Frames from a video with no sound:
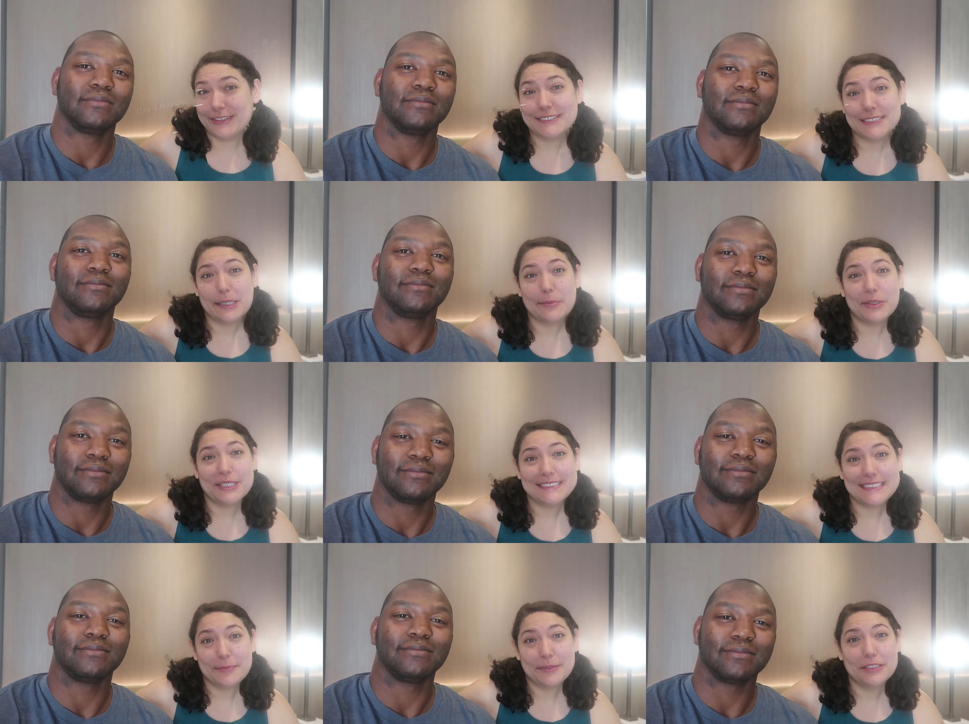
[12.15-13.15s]
Speaker 1: our
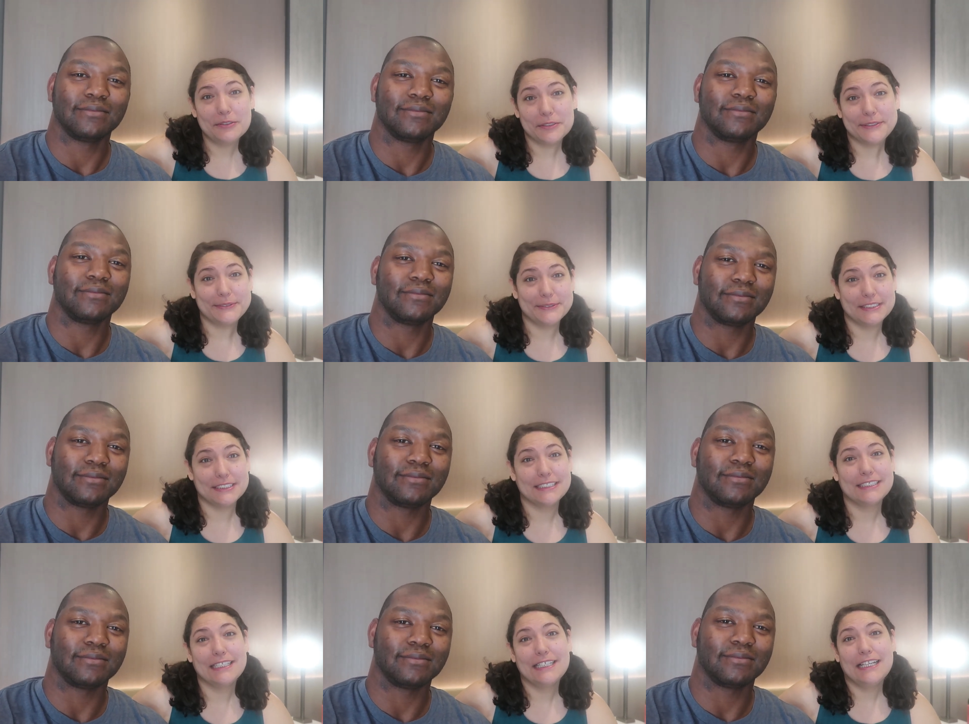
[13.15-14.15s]
Celebrity Summit cruise.
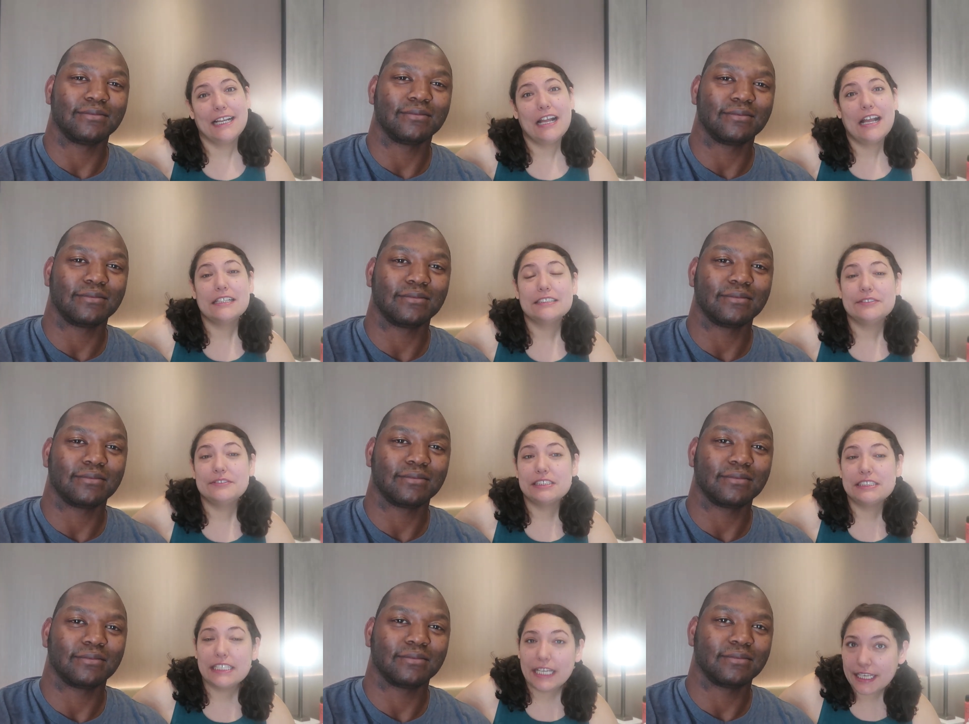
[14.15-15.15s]
So
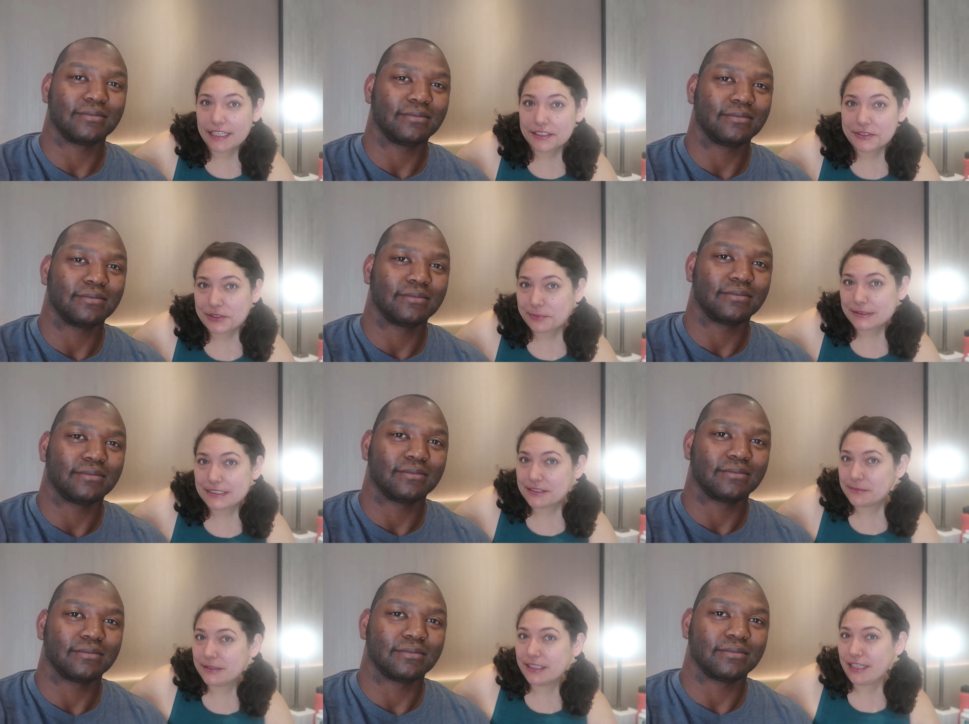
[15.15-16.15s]
today the ship is
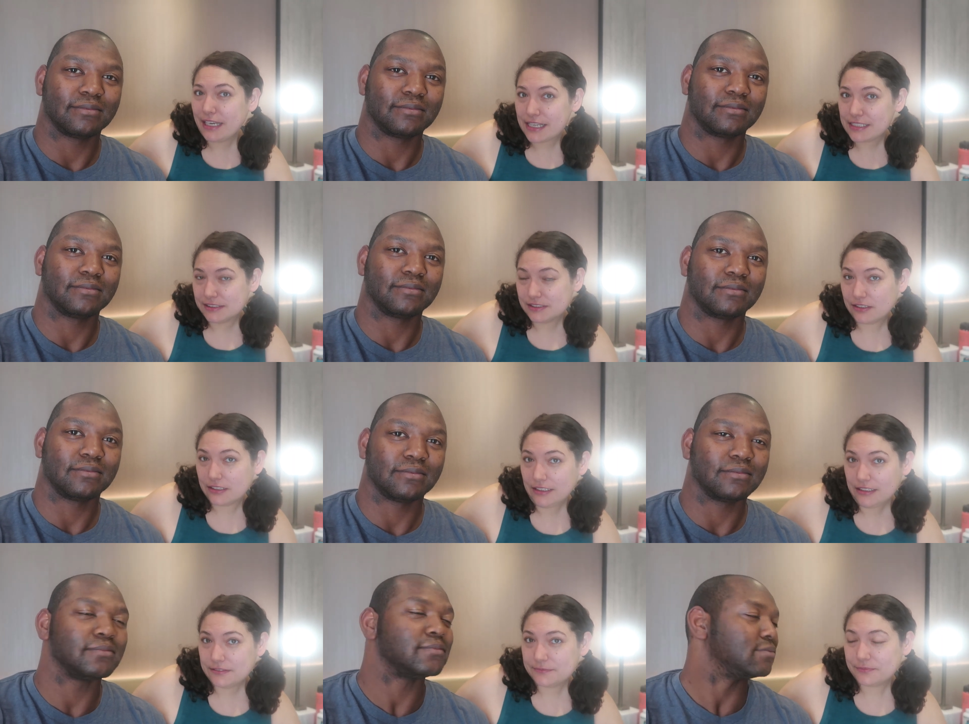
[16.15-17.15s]
going to be in
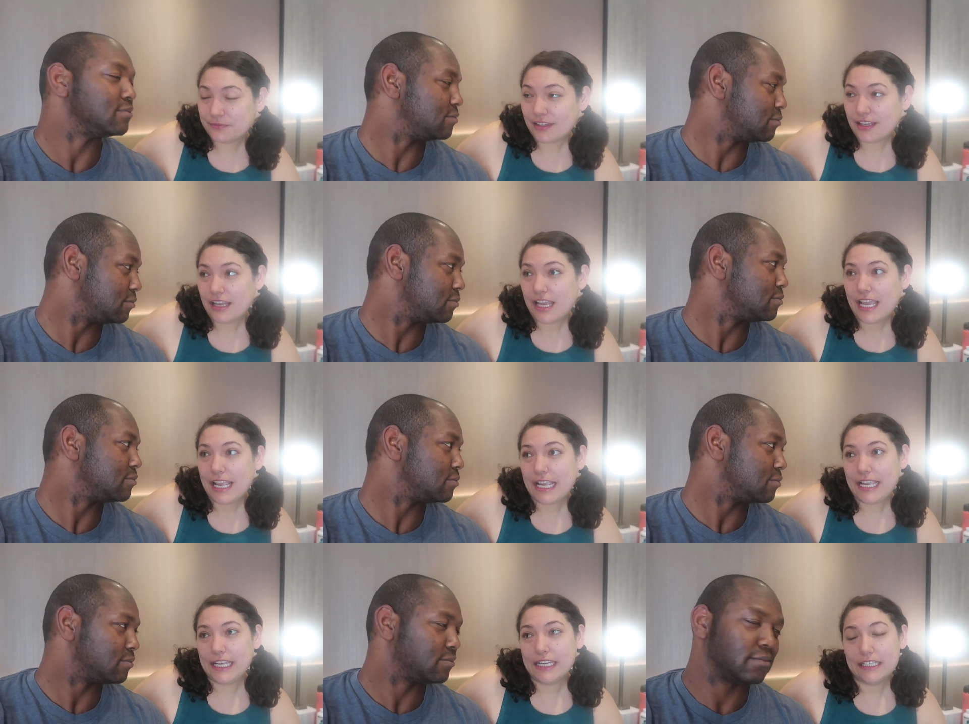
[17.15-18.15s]
Nassau, mm-hmm.
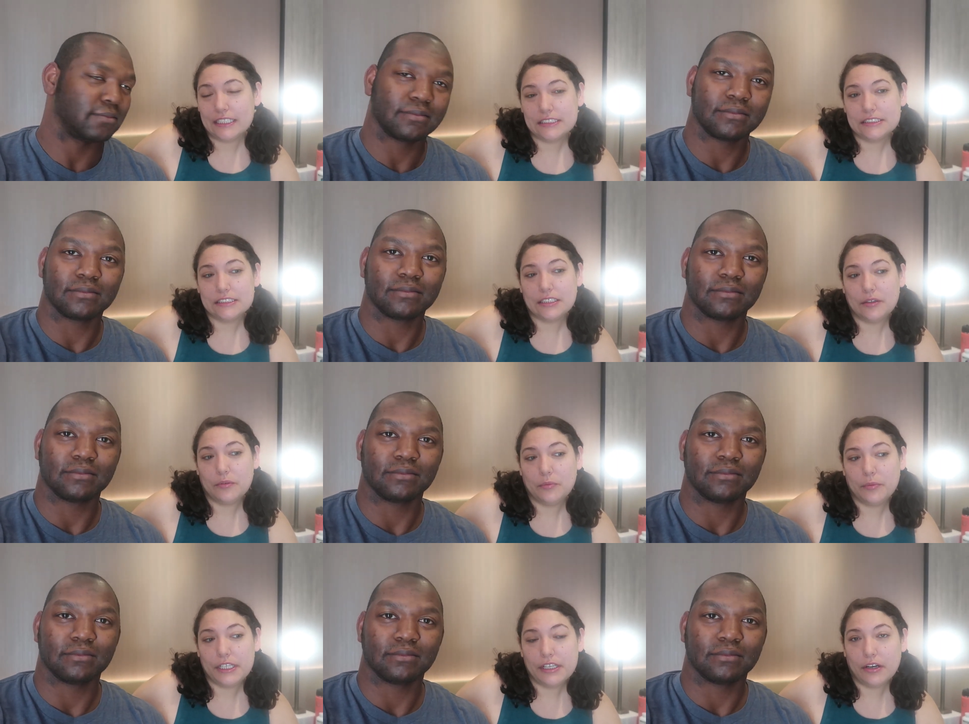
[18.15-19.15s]
and
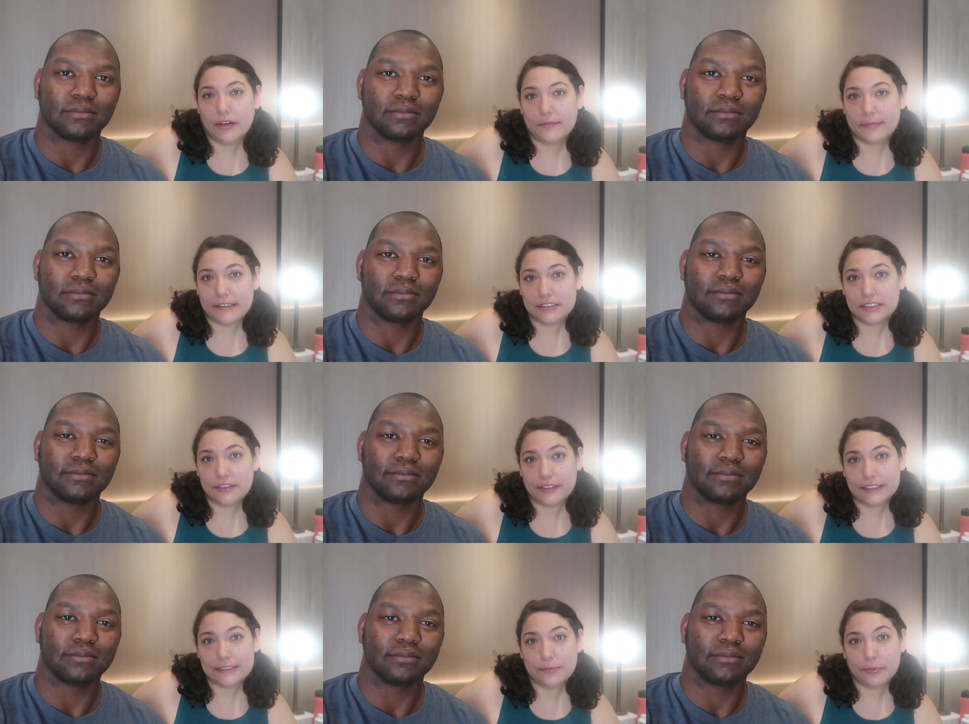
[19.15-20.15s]
we are about to
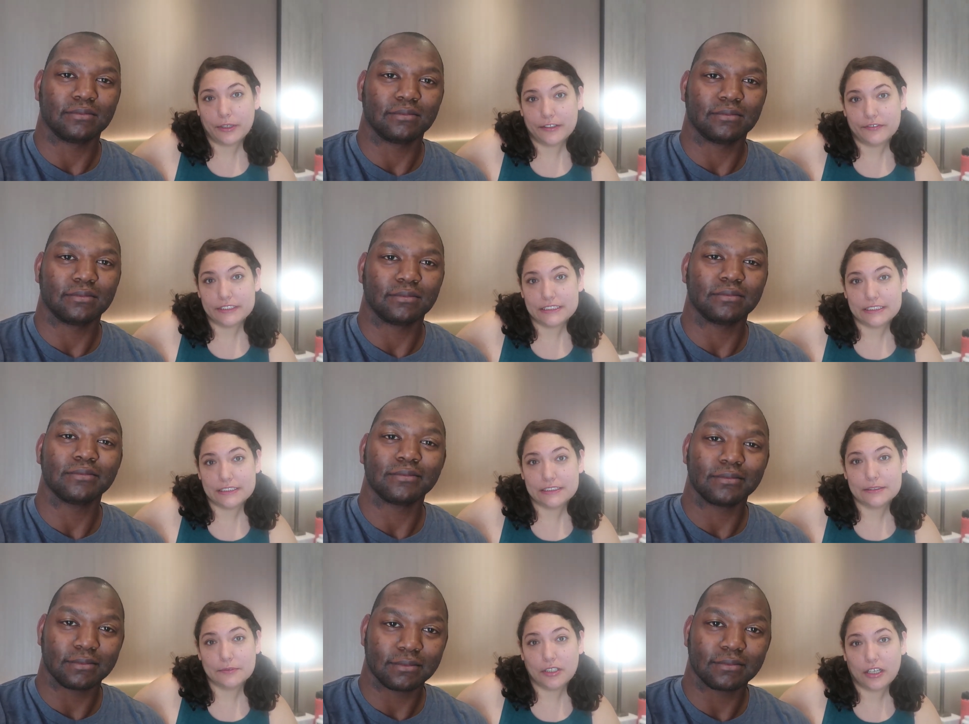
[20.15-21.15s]
go get some breakfast
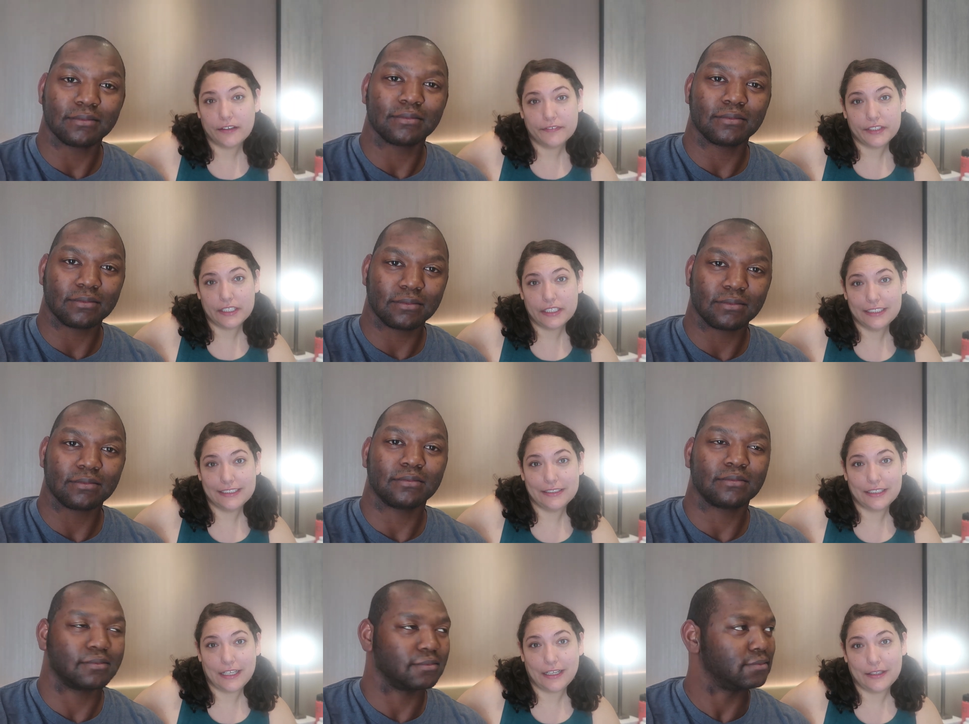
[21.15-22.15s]
and some coffee.
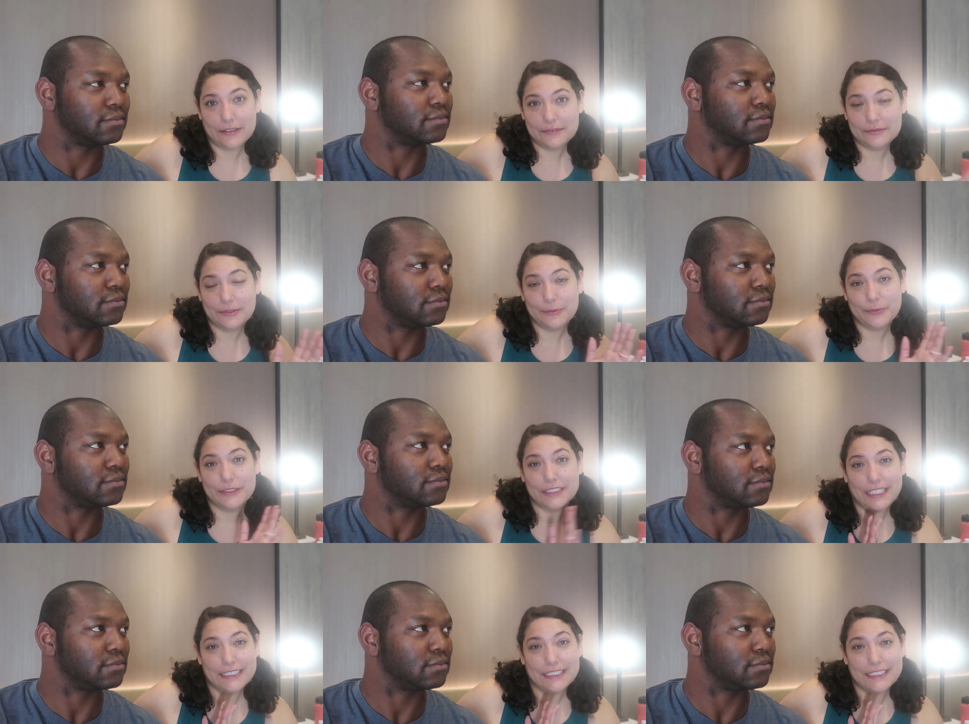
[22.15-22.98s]
Uh, well, Will